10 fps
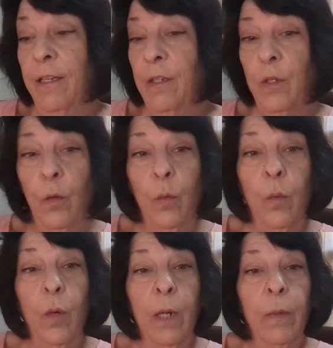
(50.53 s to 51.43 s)
So
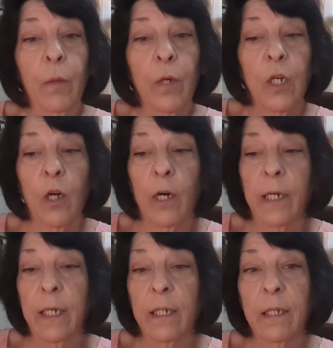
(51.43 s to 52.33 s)
what I've been working on
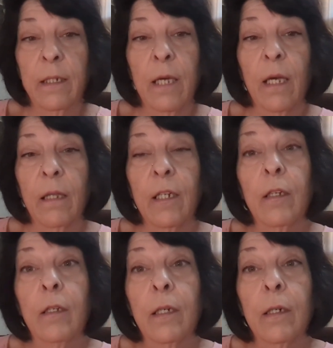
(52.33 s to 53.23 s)
is little